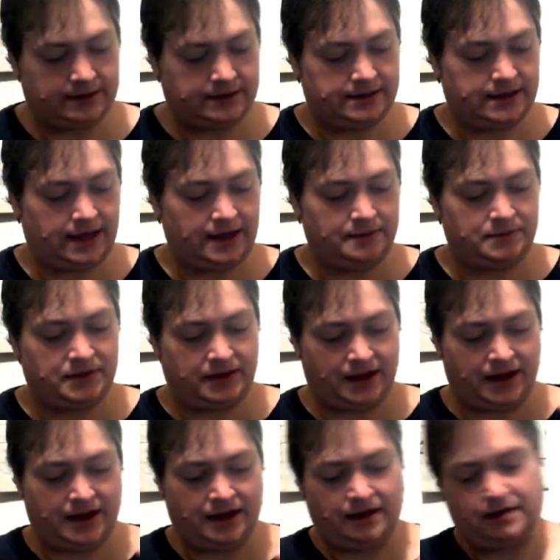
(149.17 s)
Same
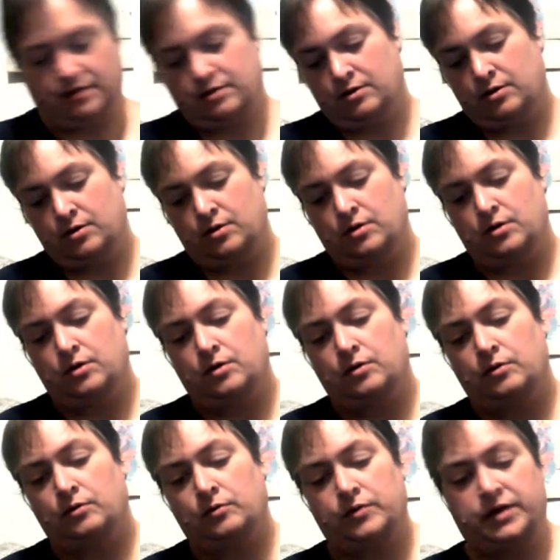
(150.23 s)
thing
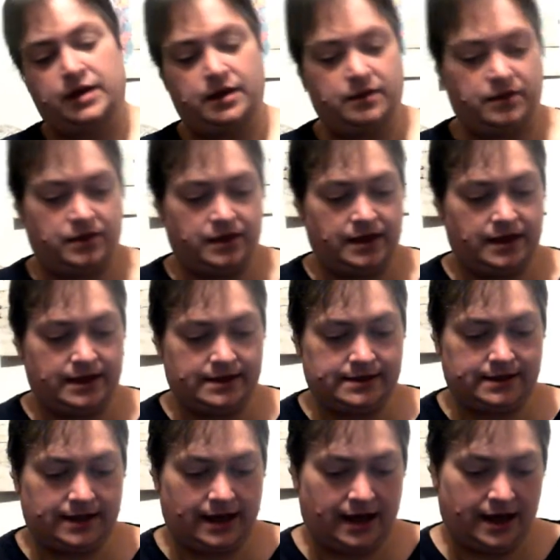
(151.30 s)
with these
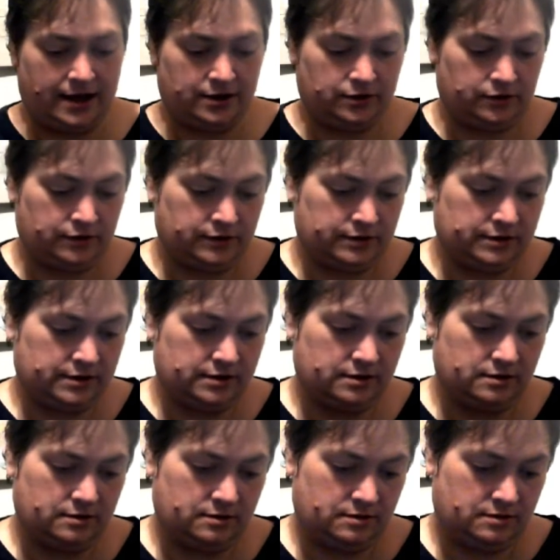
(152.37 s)
candles.
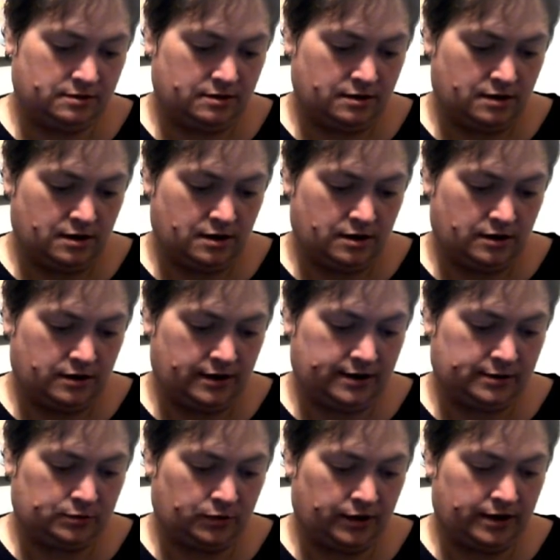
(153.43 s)

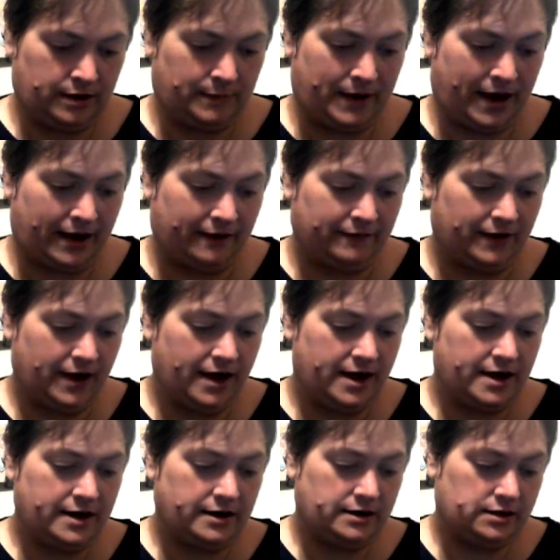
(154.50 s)
These were in a pack of 8